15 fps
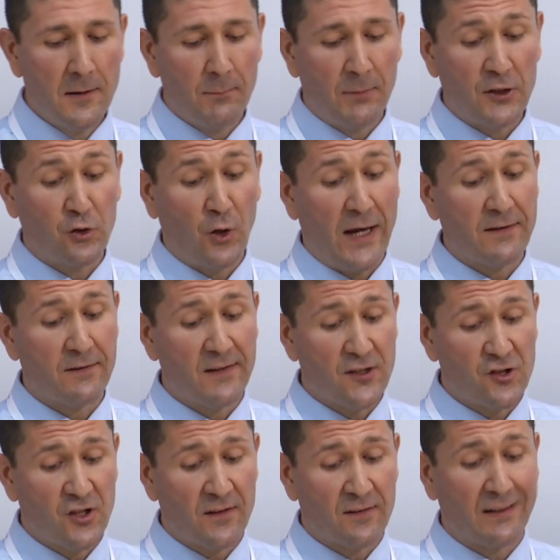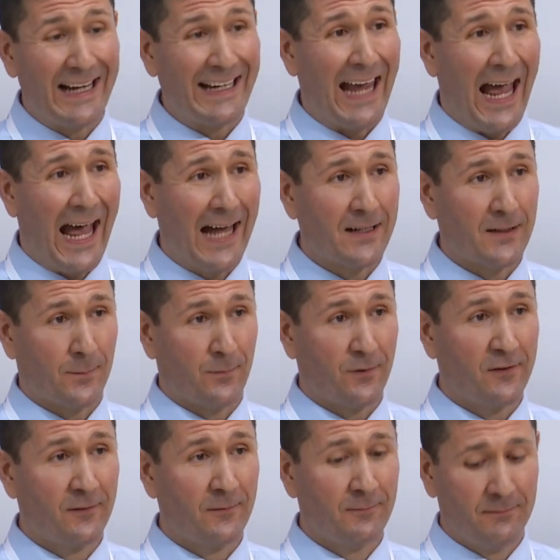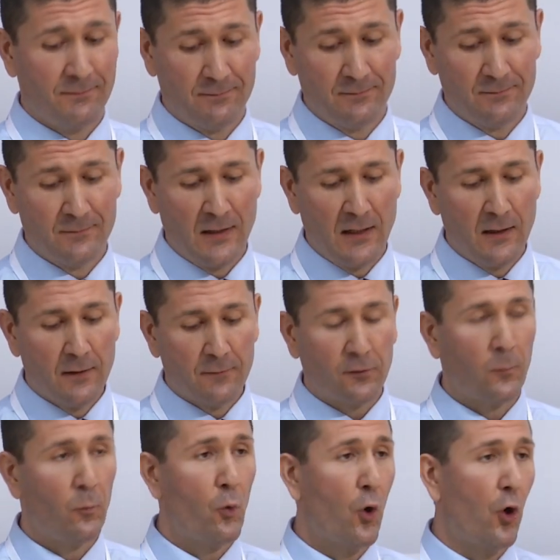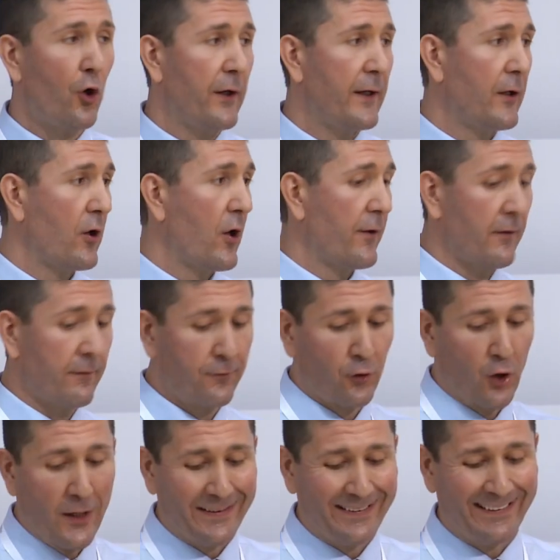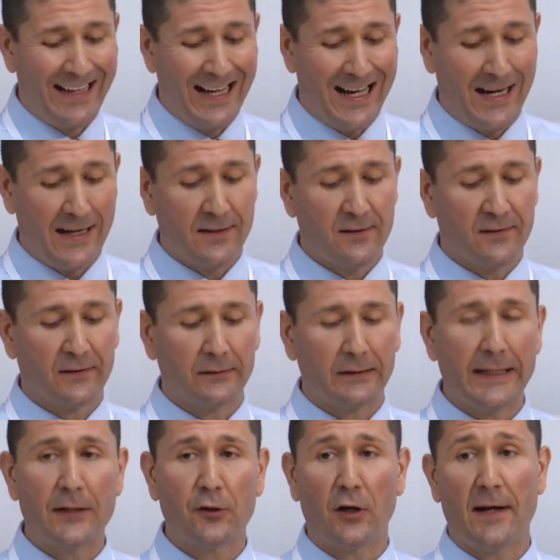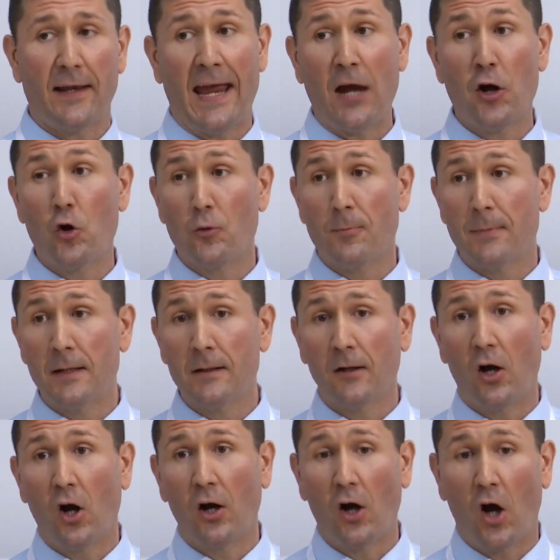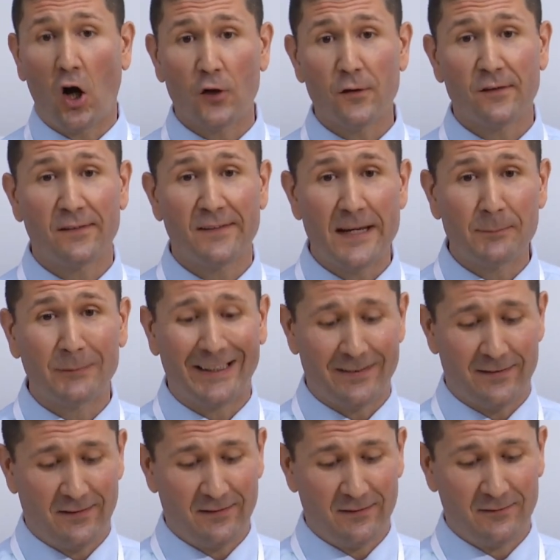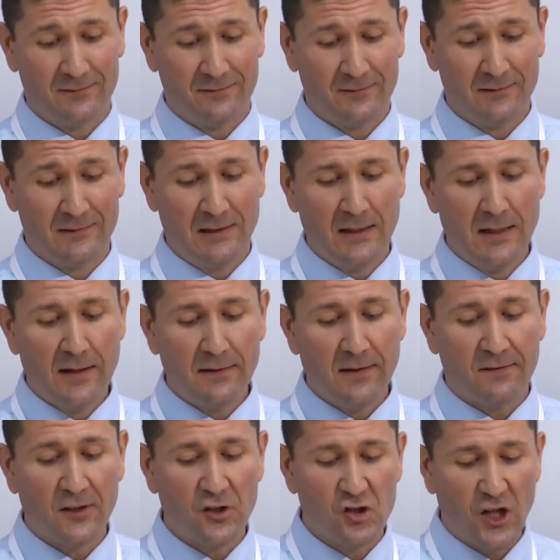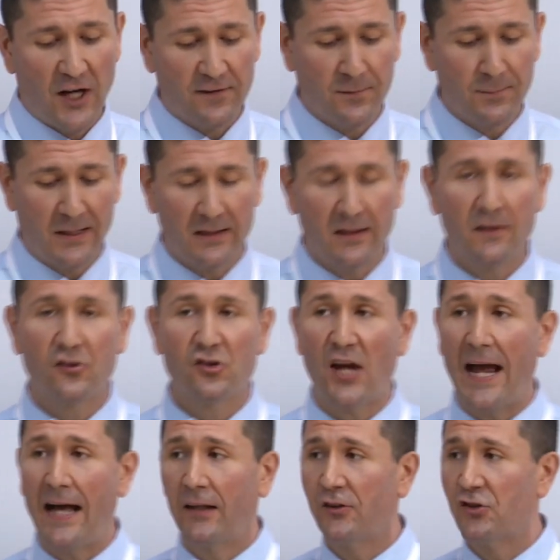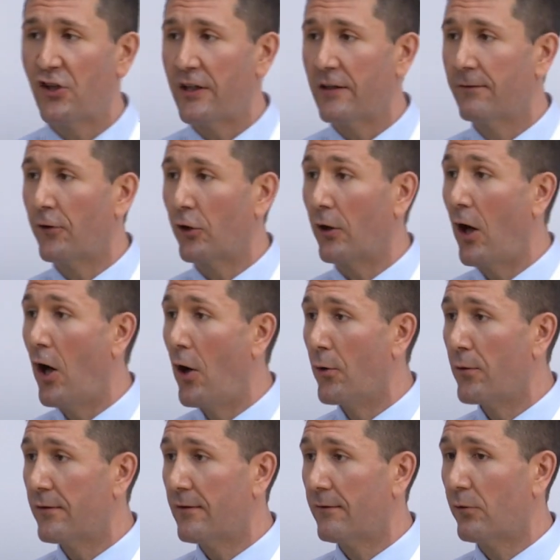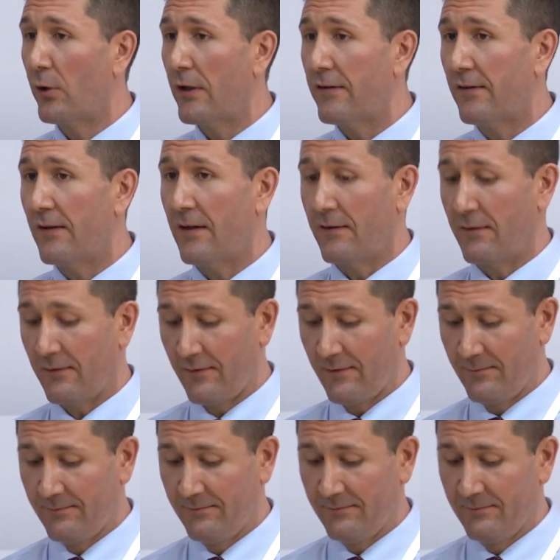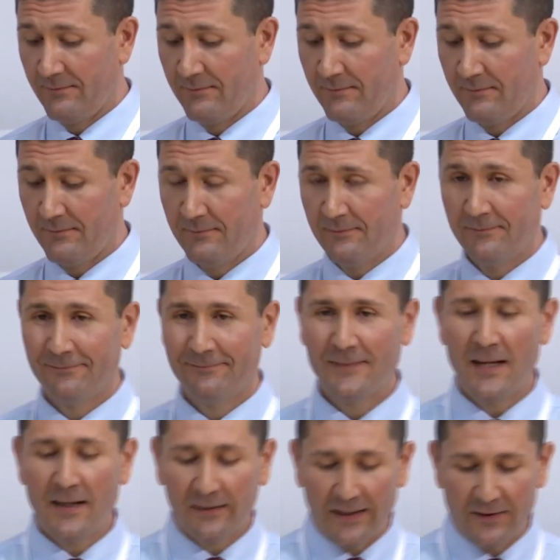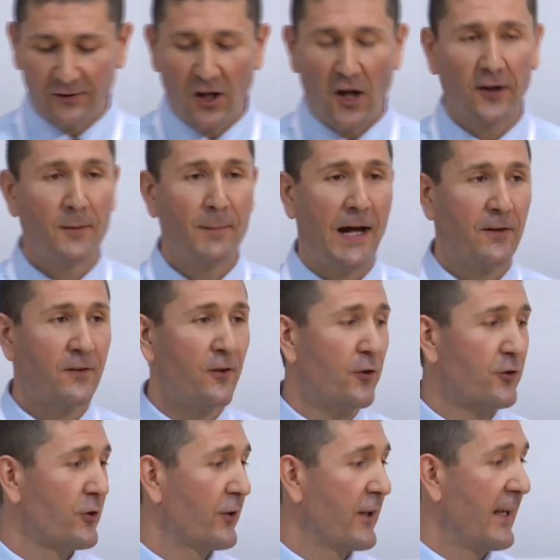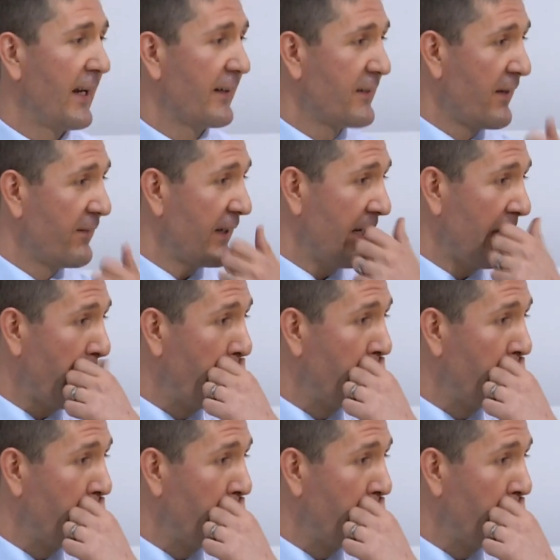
But transitions like Adam's, from warrior on the front lines to leader at home, aren't seamless. This adjustment is challenging for a host of reasons. Let's talk about social connectivity.